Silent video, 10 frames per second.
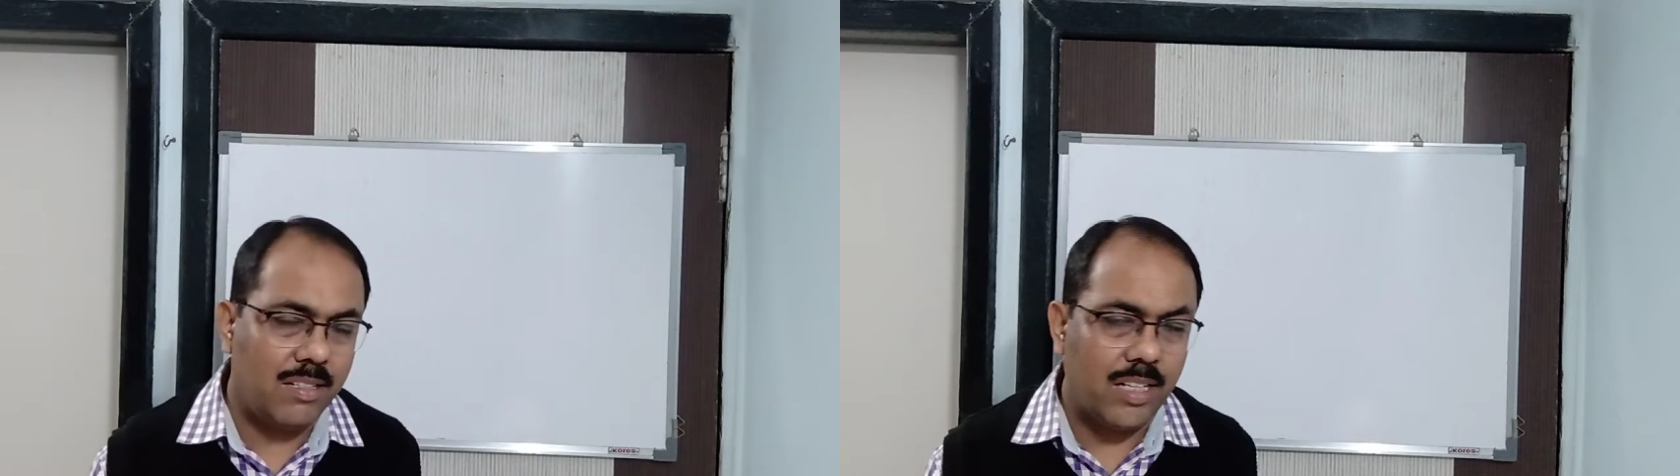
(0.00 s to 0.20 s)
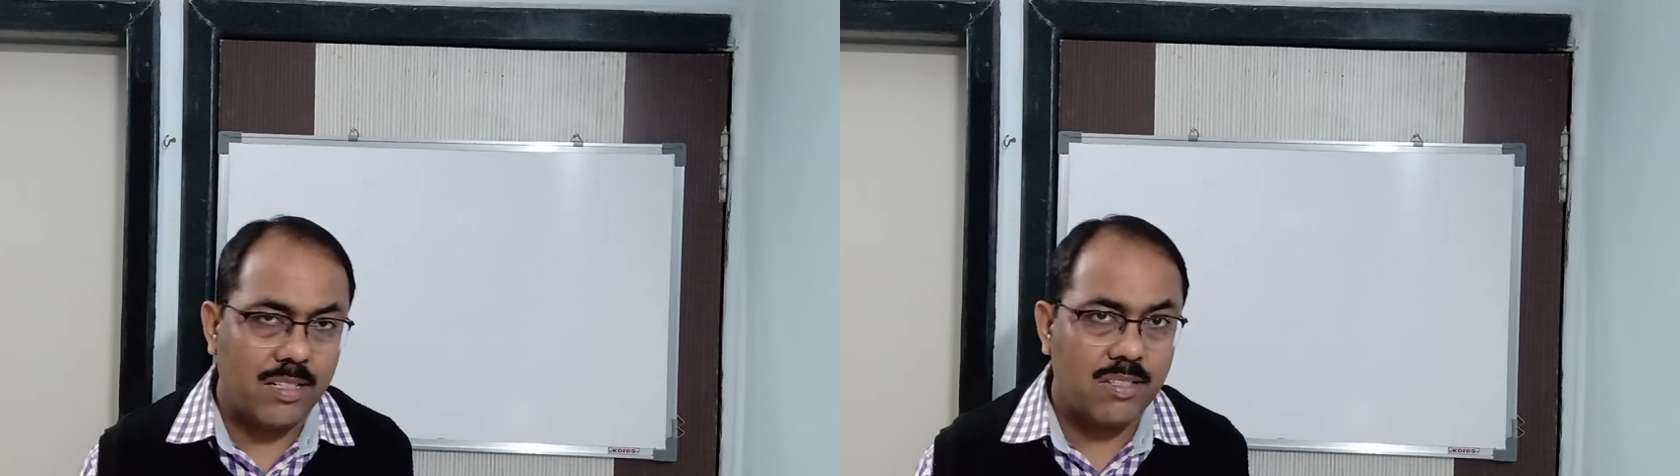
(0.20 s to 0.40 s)

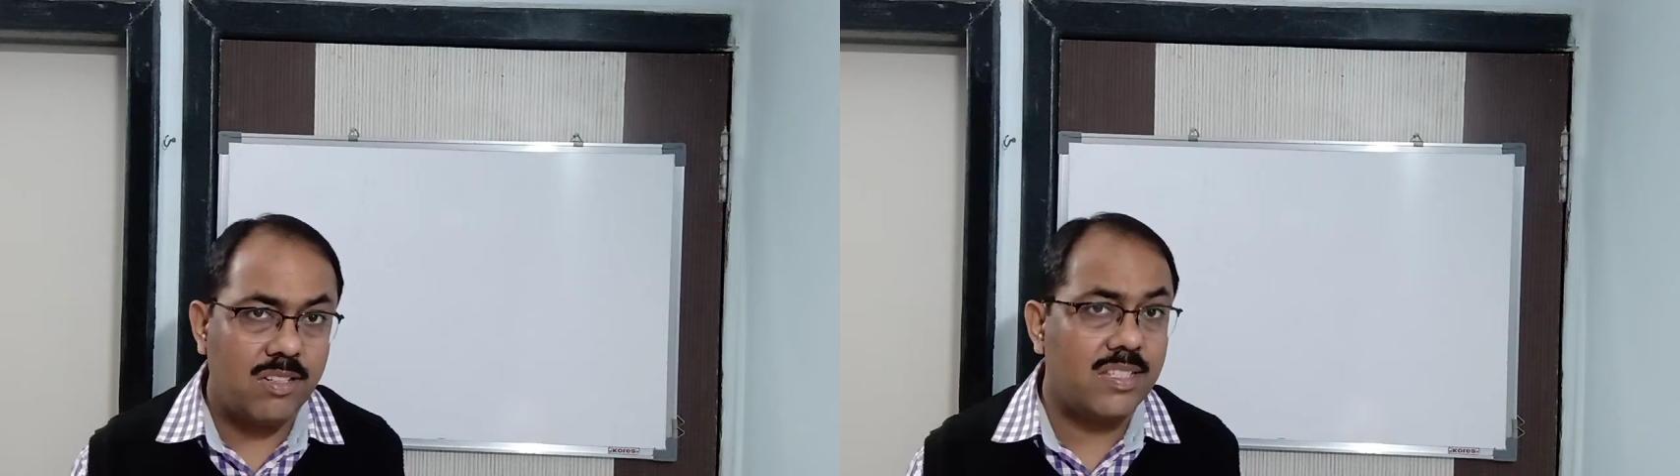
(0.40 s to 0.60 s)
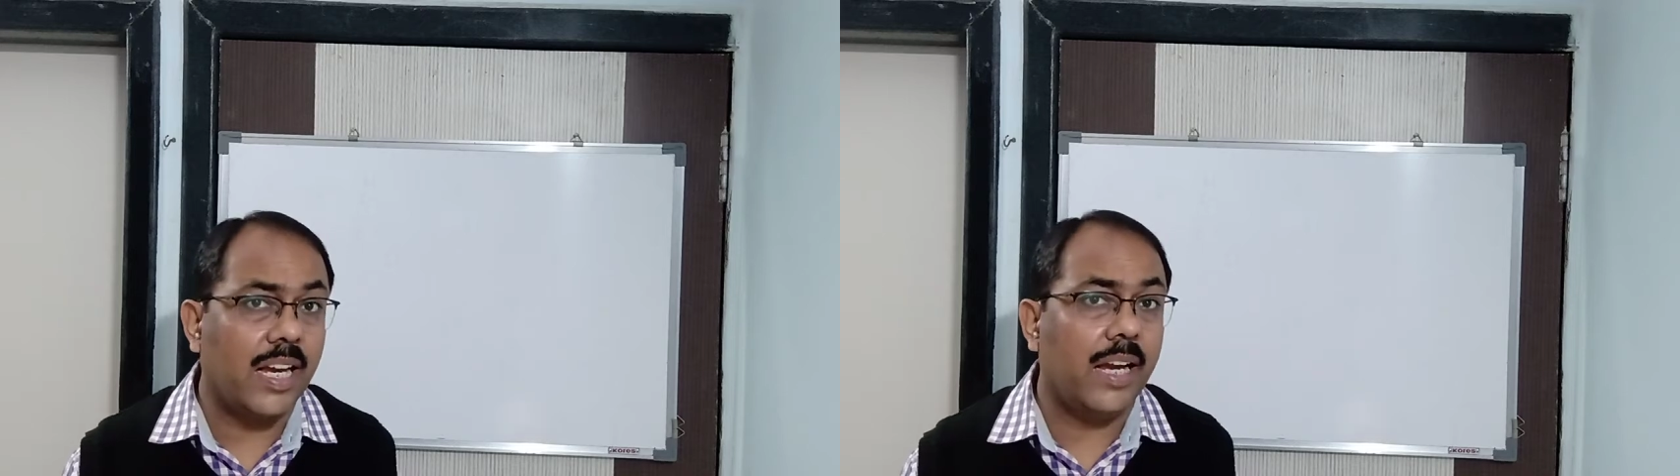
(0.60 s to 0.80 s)
that is your
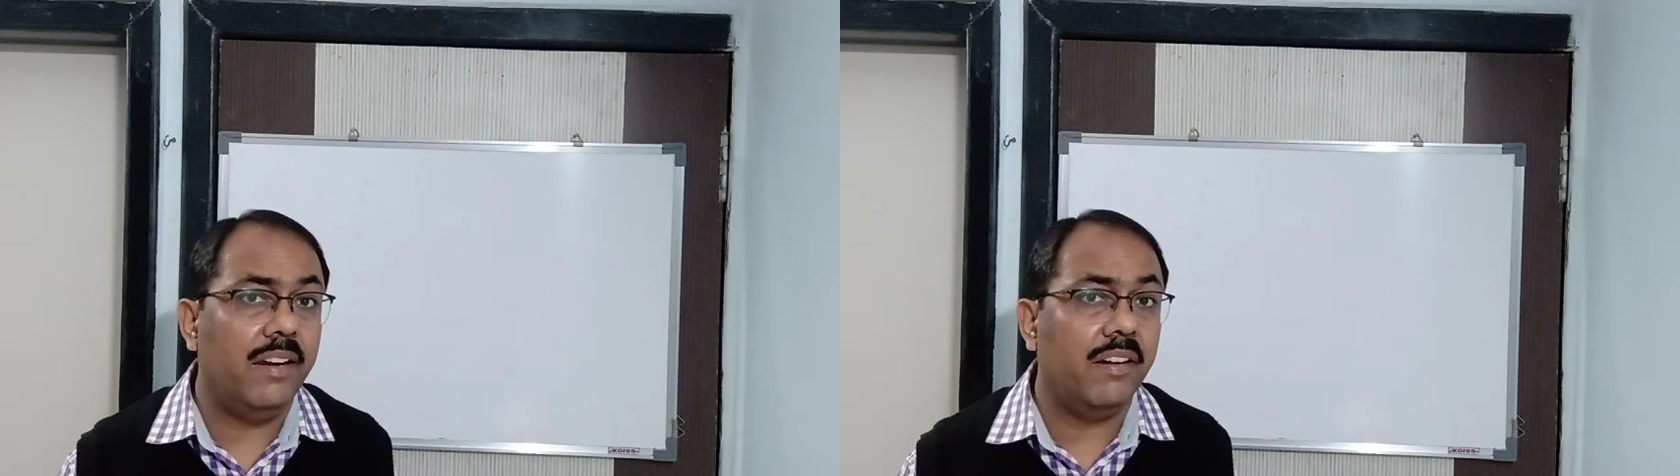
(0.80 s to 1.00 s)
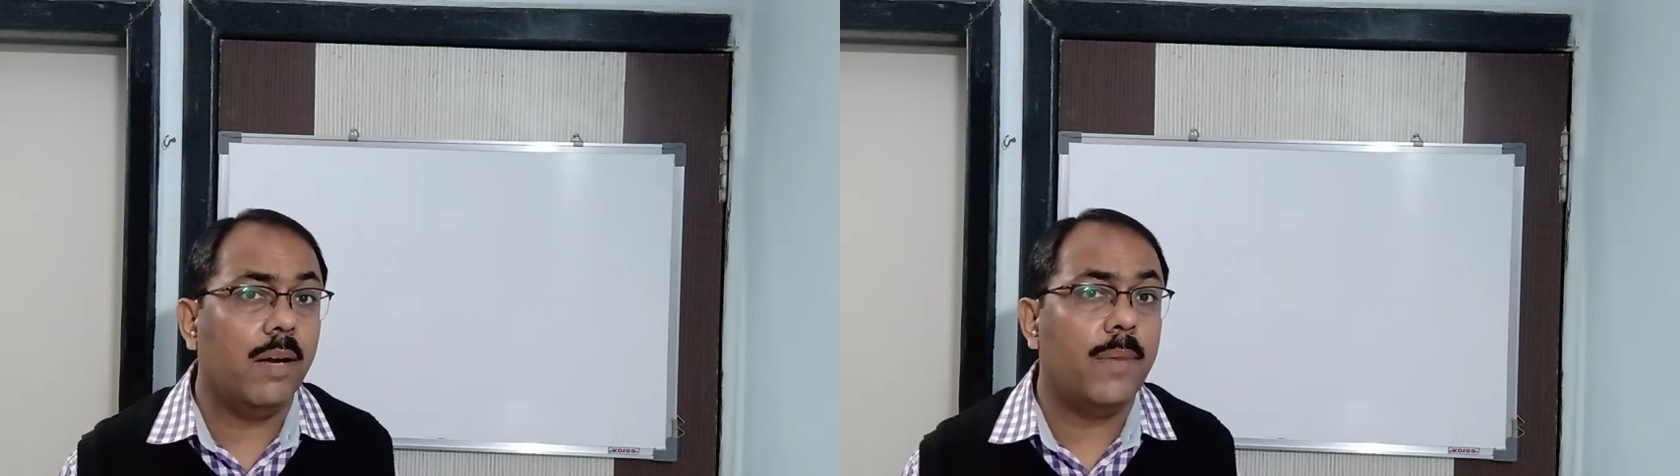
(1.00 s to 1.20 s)

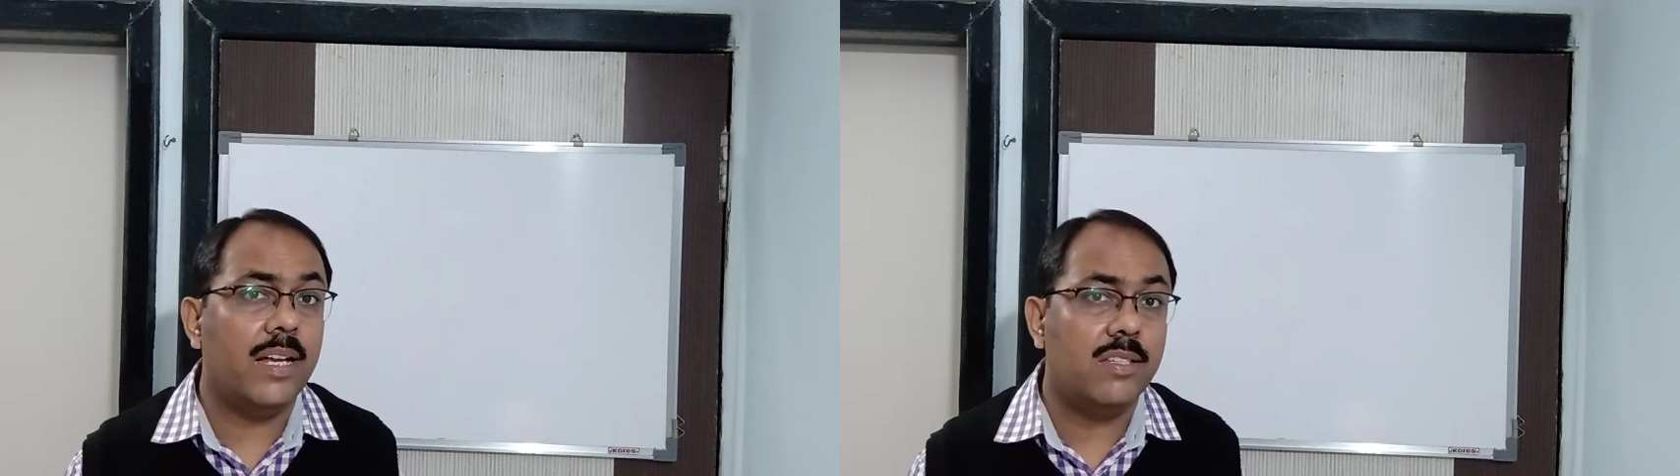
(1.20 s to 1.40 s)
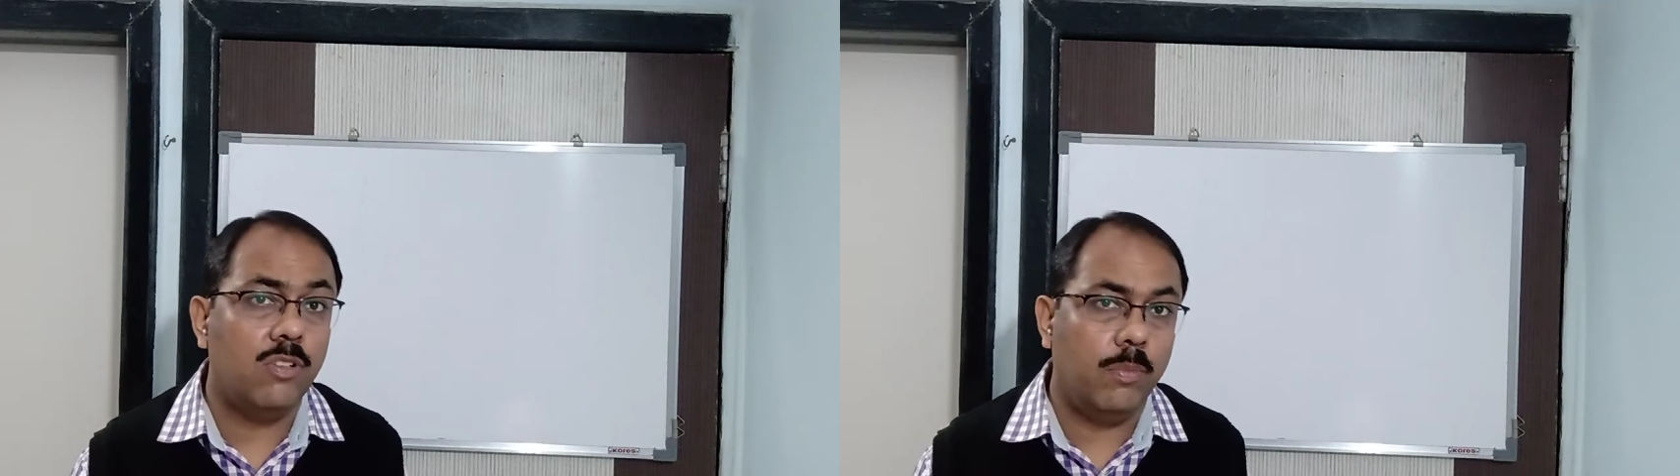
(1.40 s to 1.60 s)
secondary
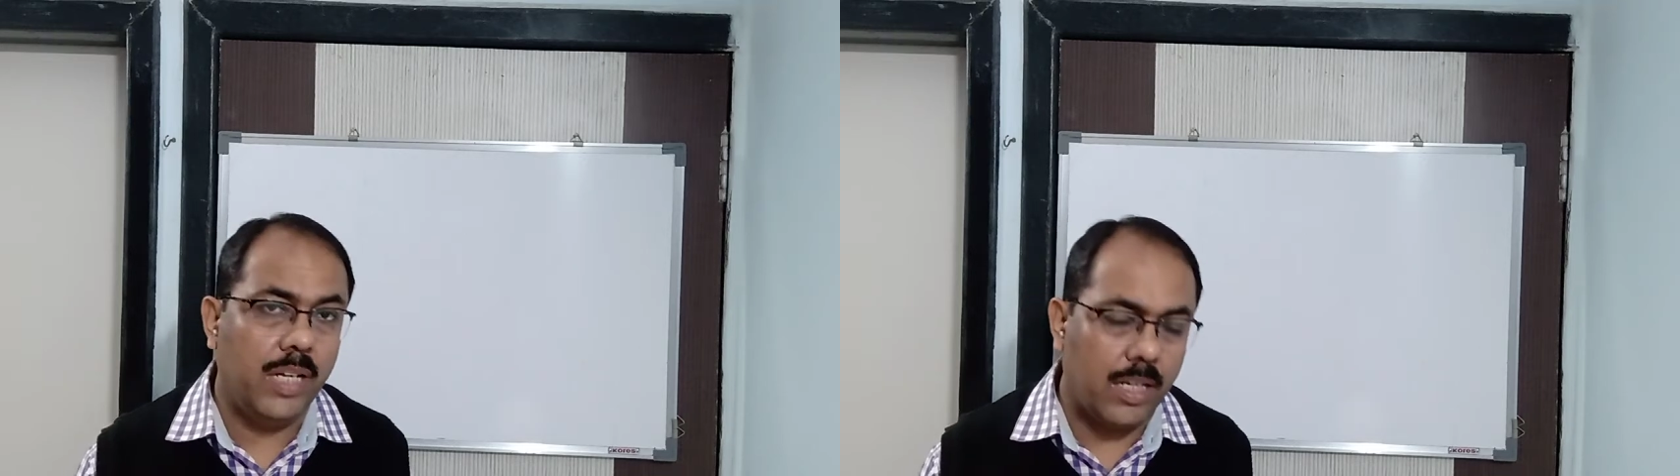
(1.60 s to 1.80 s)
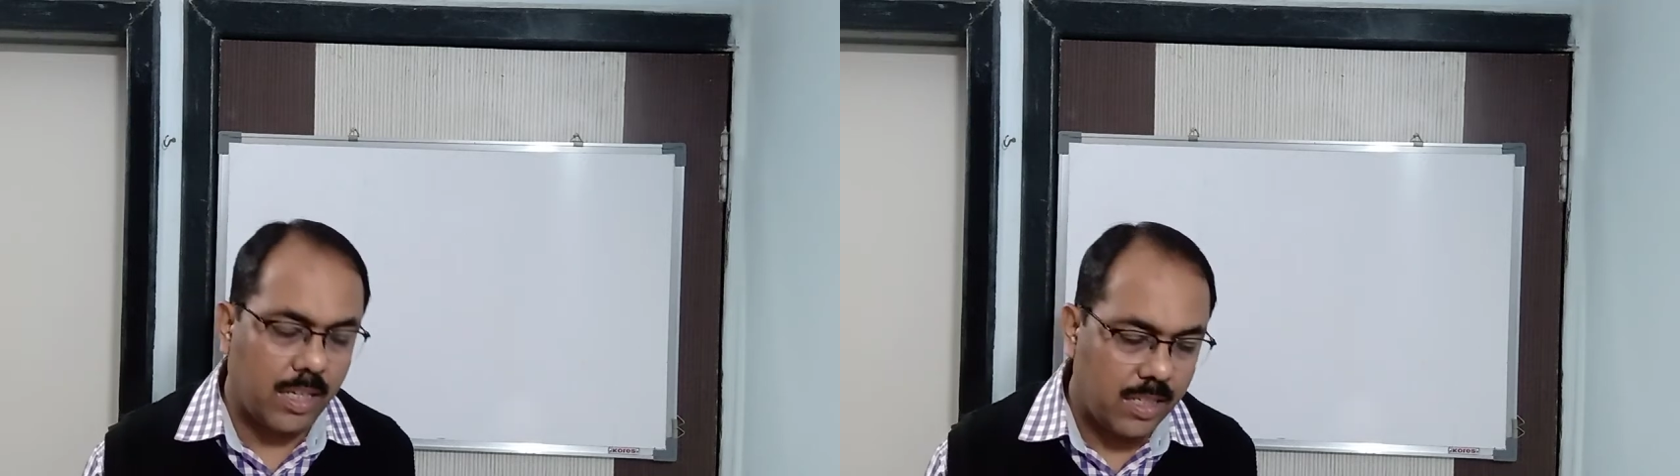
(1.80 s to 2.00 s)
amines you will be
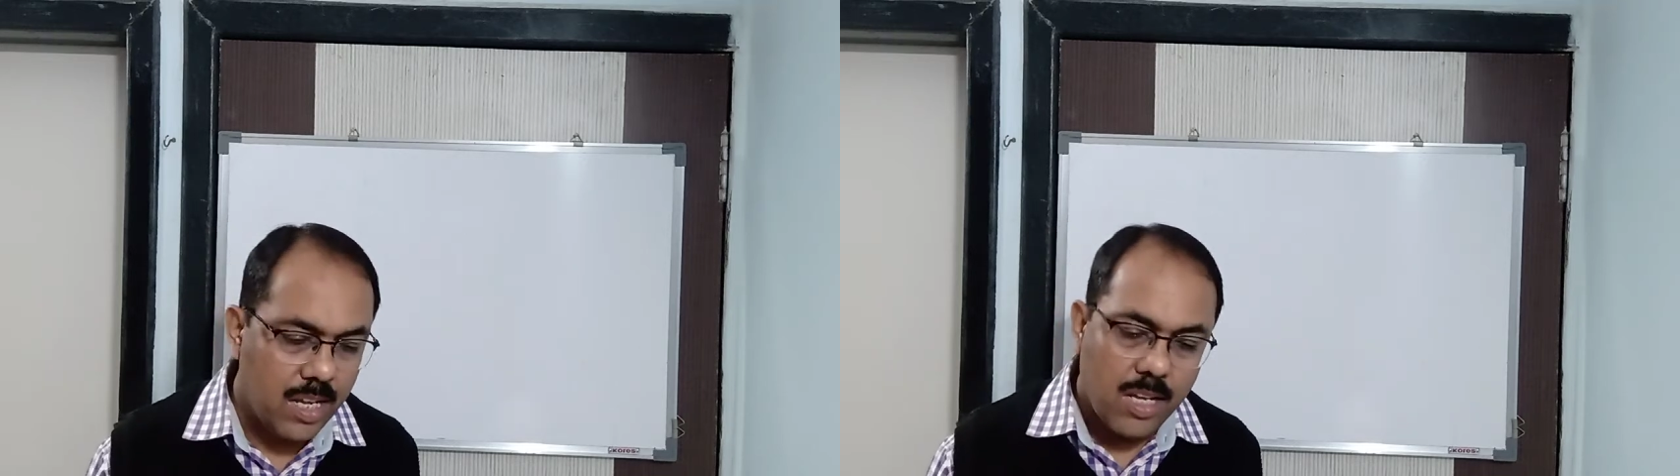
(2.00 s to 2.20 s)
getting it.